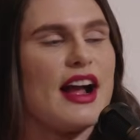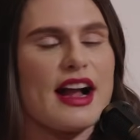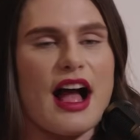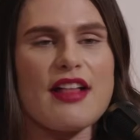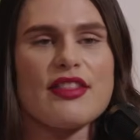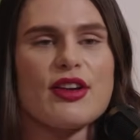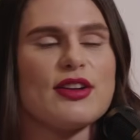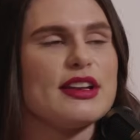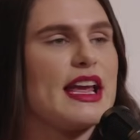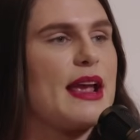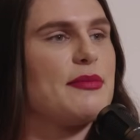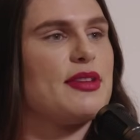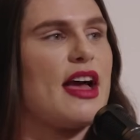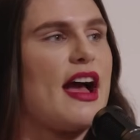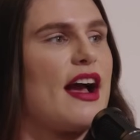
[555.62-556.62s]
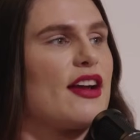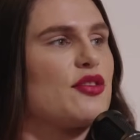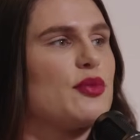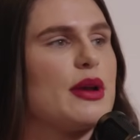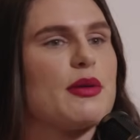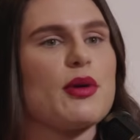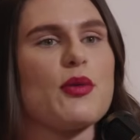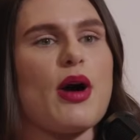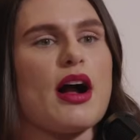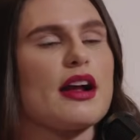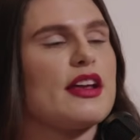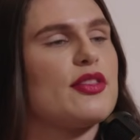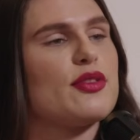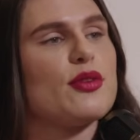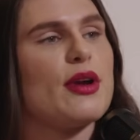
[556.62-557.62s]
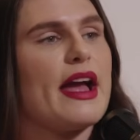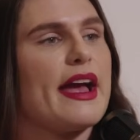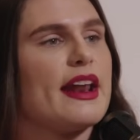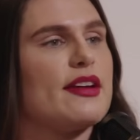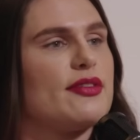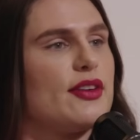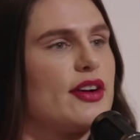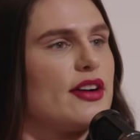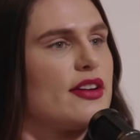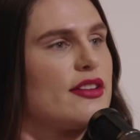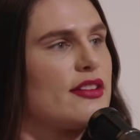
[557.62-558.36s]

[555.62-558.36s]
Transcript: I got little name tags. We were walking through Hannaford's.